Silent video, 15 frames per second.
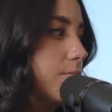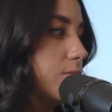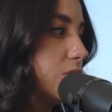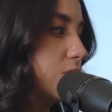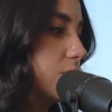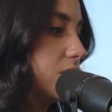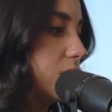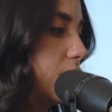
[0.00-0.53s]

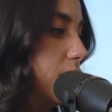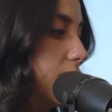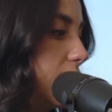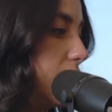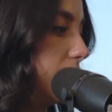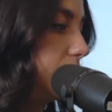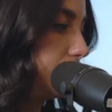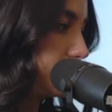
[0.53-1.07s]
So we started
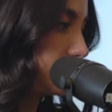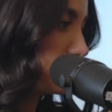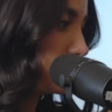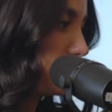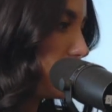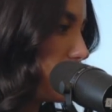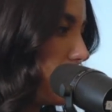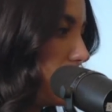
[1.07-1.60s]
it
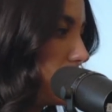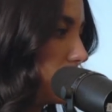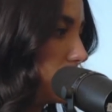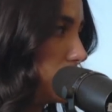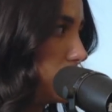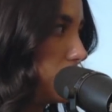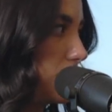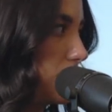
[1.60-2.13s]
a
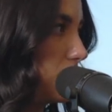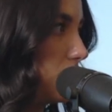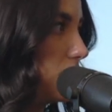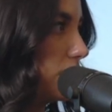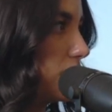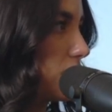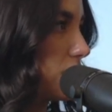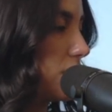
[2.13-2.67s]
little
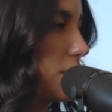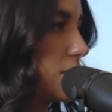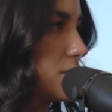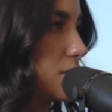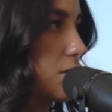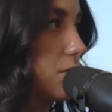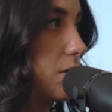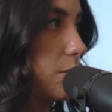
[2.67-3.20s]
over 3 years
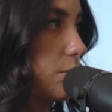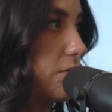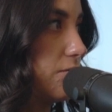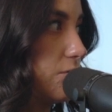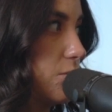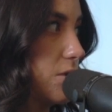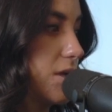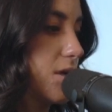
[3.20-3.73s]
ago, going to be
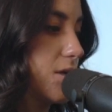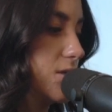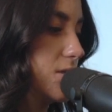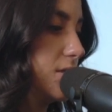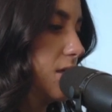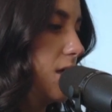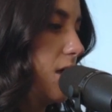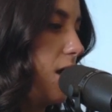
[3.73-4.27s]
4
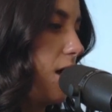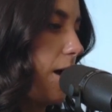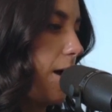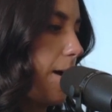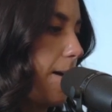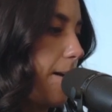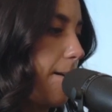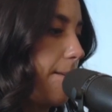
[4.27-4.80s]
years.
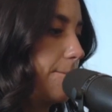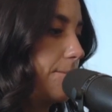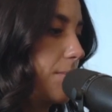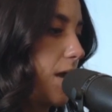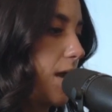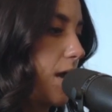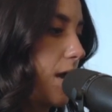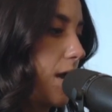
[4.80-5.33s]

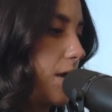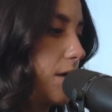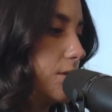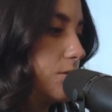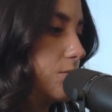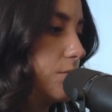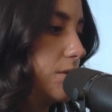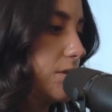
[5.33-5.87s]

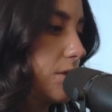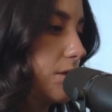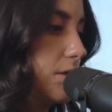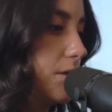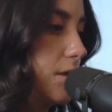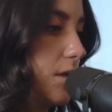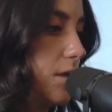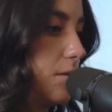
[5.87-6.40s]
And we
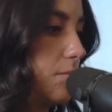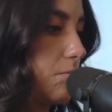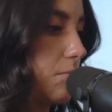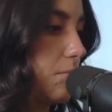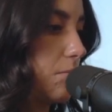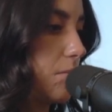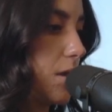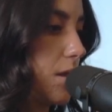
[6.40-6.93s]
started it
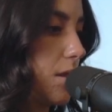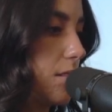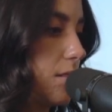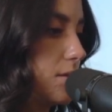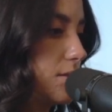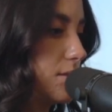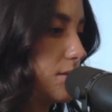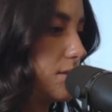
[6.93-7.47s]
in
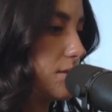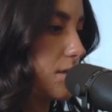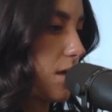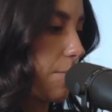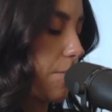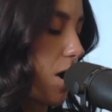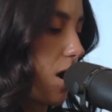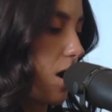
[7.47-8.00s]
the
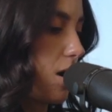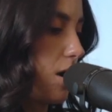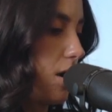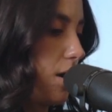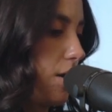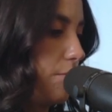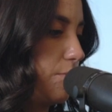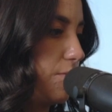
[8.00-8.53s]
summer
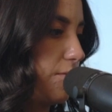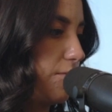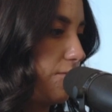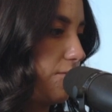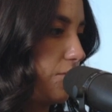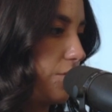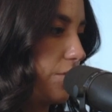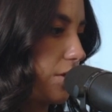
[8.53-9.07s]

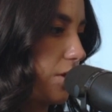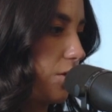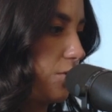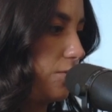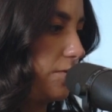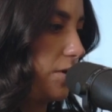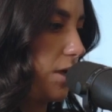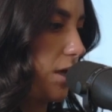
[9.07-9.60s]
before
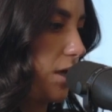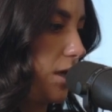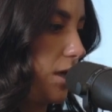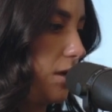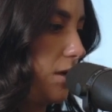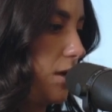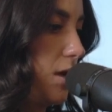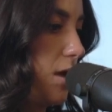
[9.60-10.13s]
COVID hit.